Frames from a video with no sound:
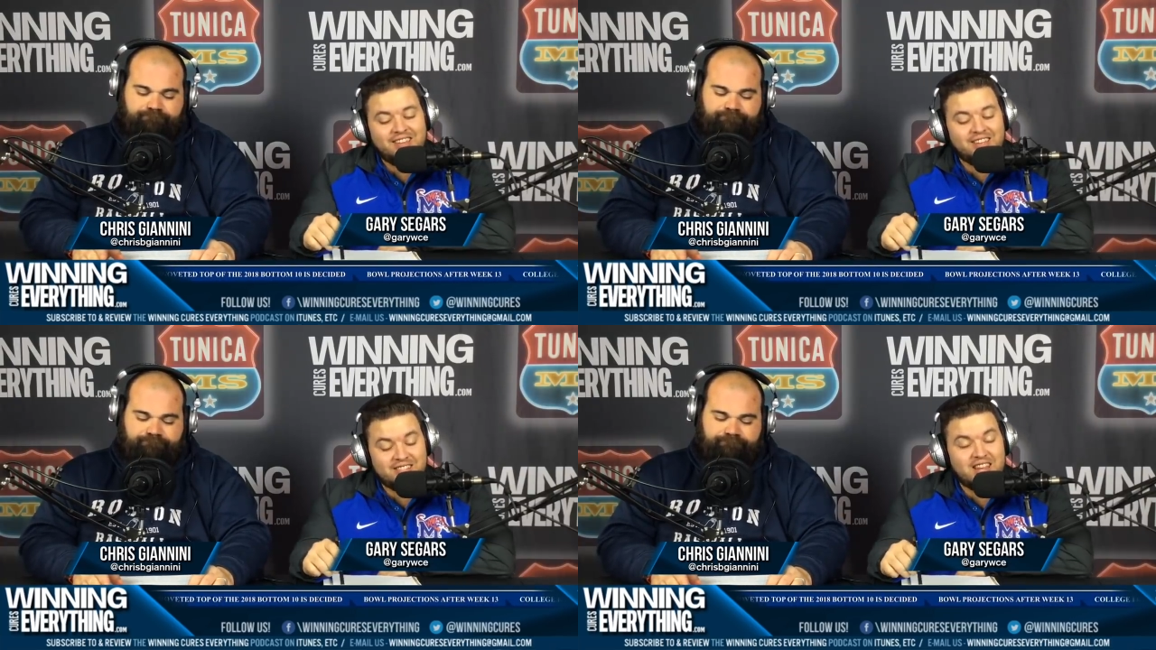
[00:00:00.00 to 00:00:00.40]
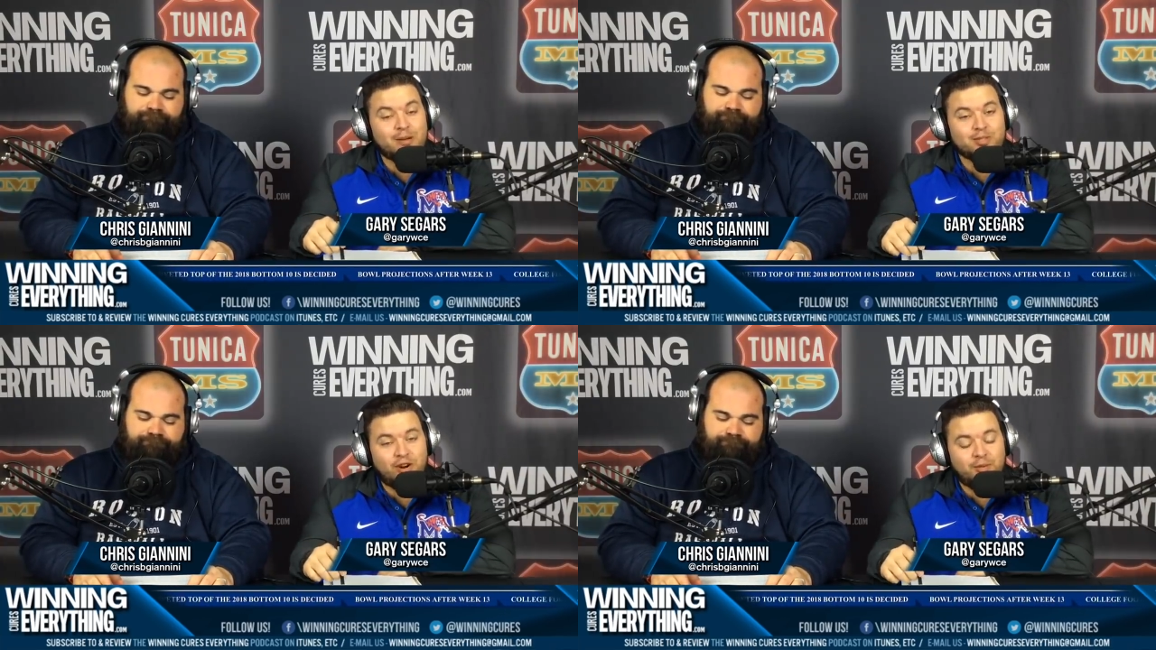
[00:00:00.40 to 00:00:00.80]
Speaker 1: This game
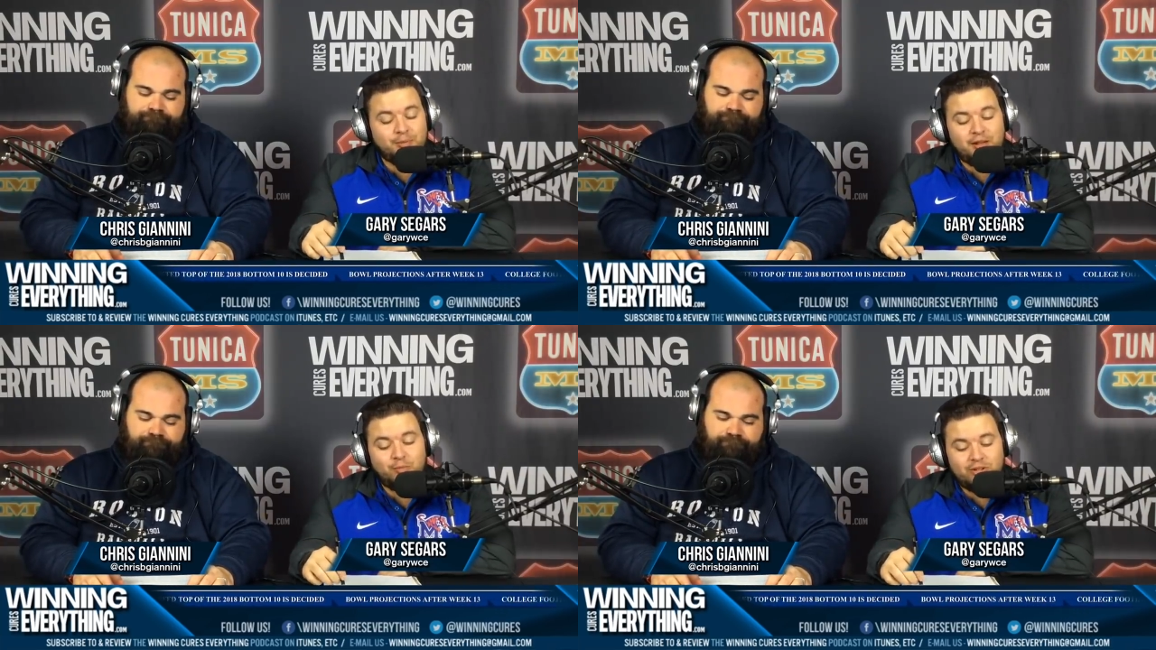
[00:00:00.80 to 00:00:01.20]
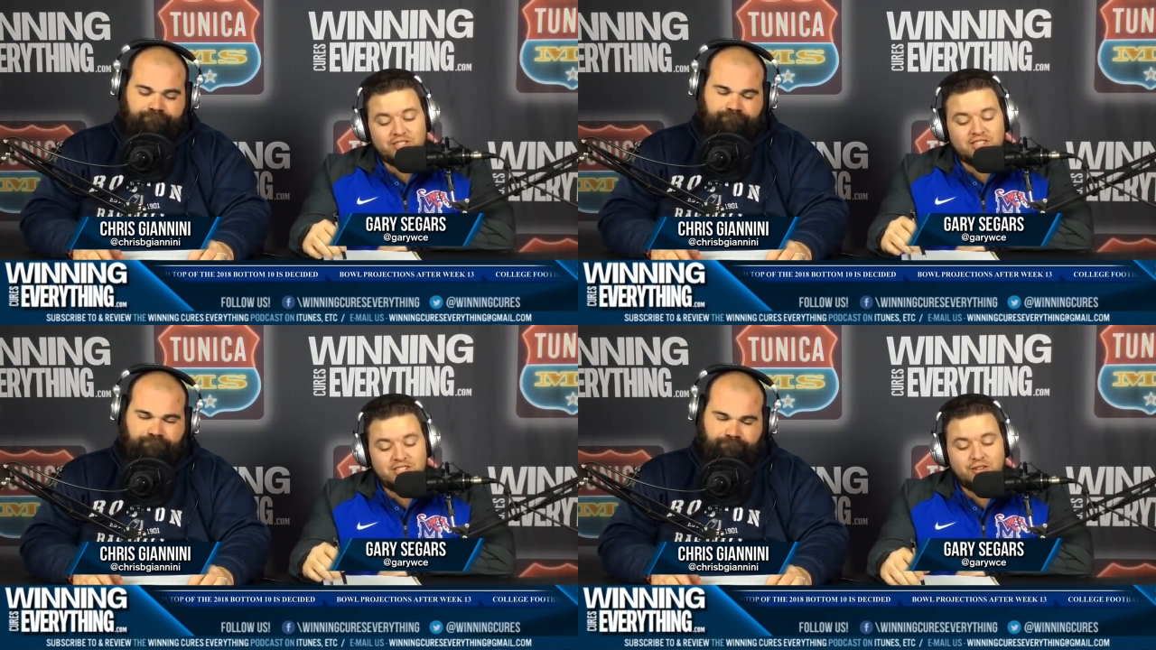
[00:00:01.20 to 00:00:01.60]
was already played once
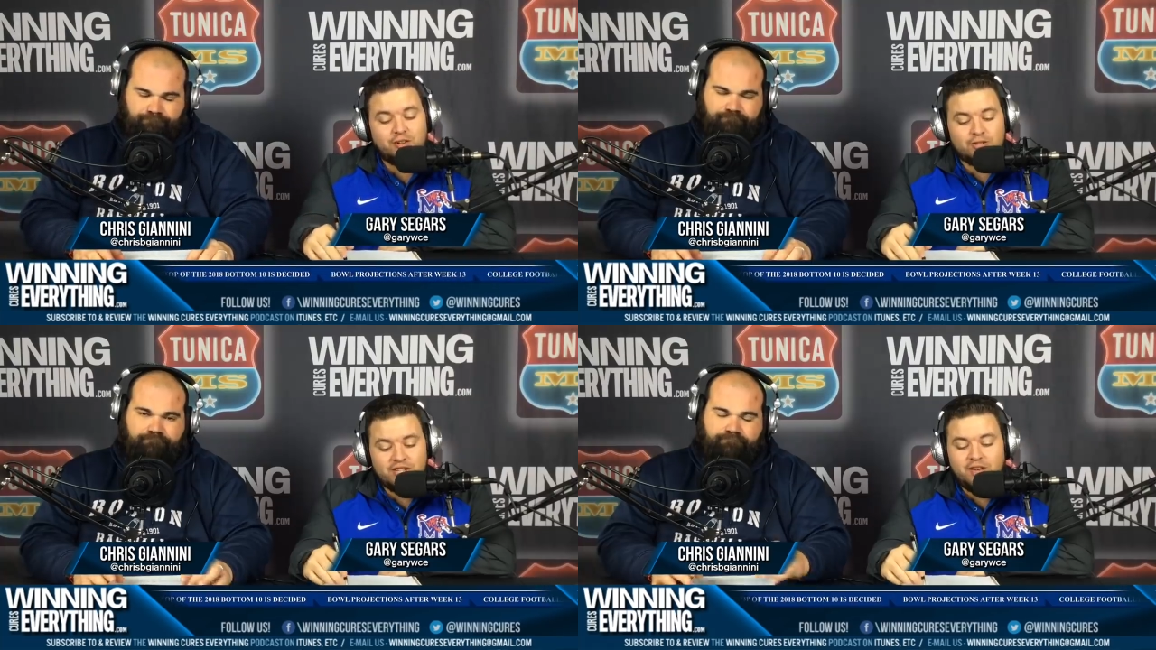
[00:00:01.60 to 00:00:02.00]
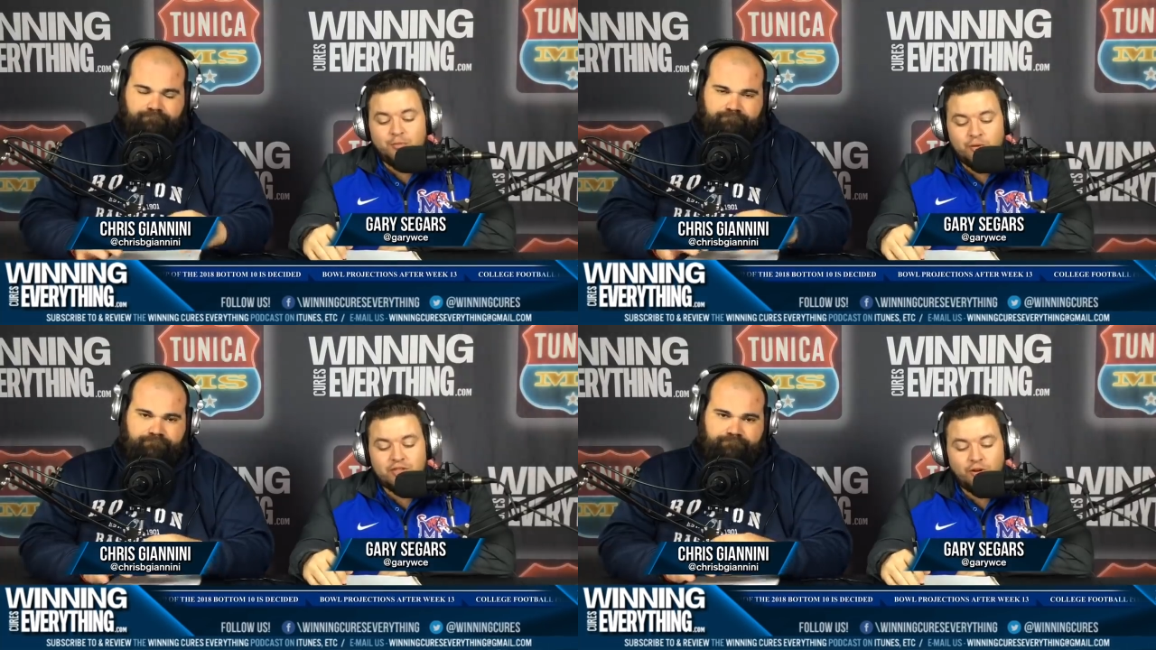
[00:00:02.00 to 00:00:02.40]
this year. UCF
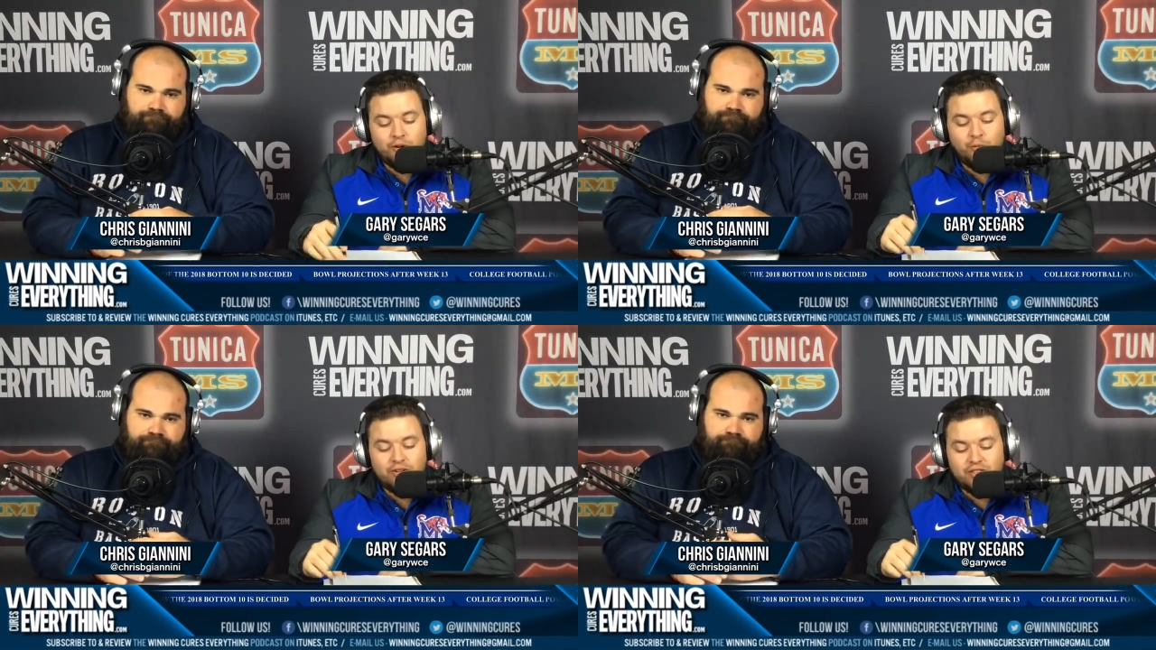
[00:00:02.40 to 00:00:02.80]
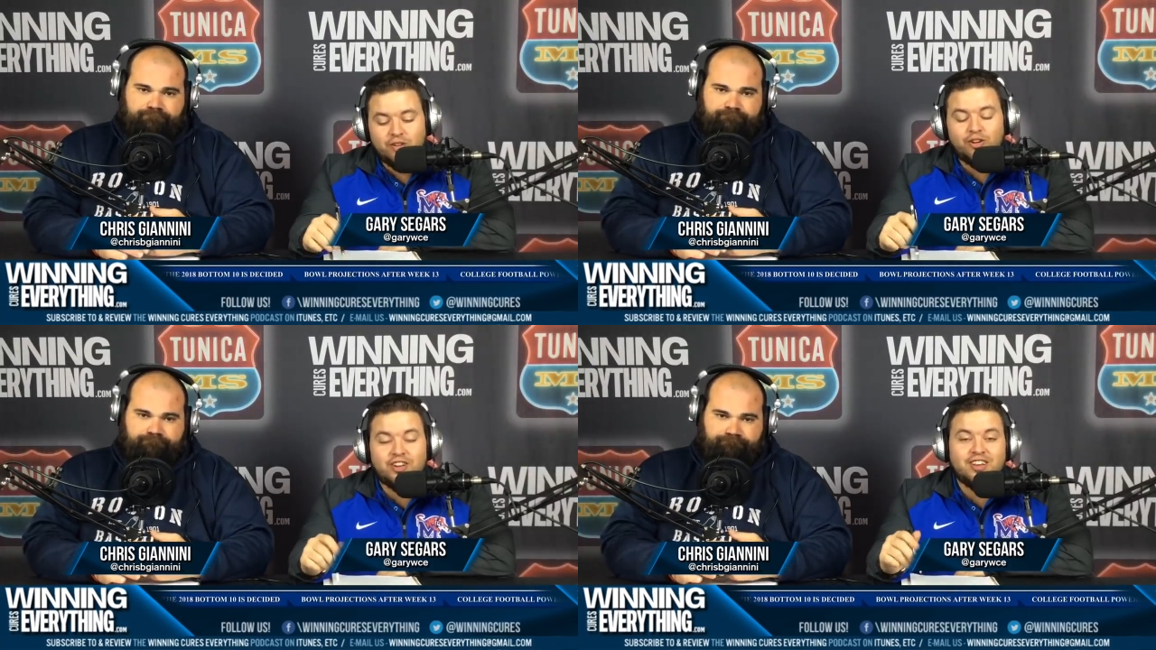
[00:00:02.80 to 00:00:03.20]
won 31 to
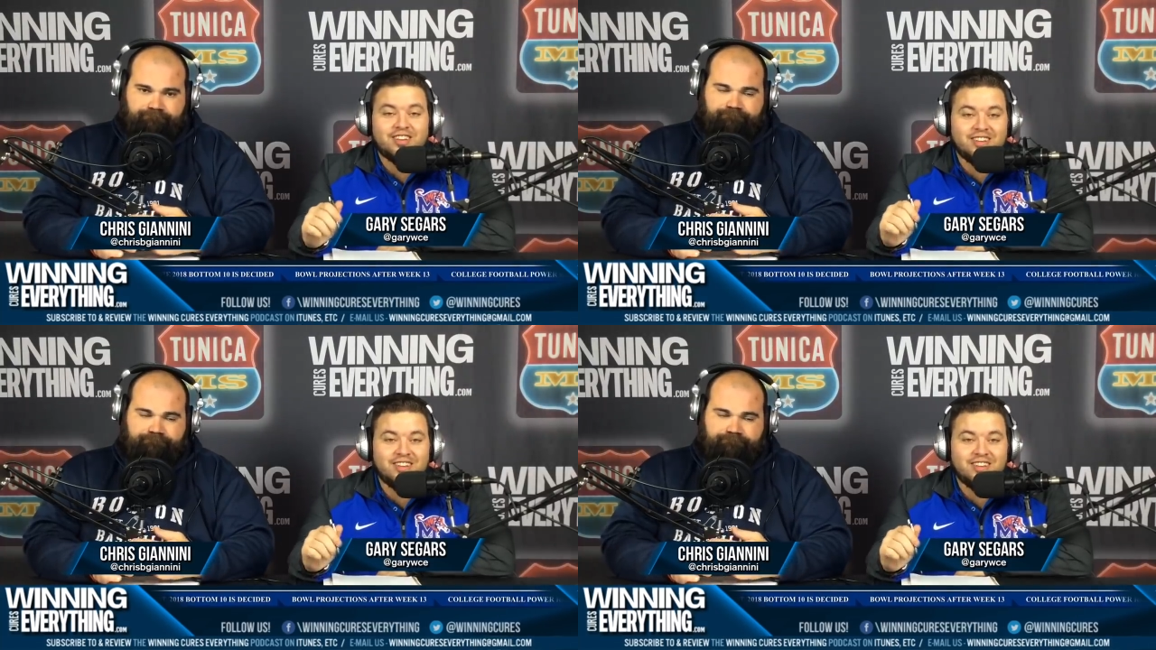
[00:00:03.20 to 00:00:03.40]
30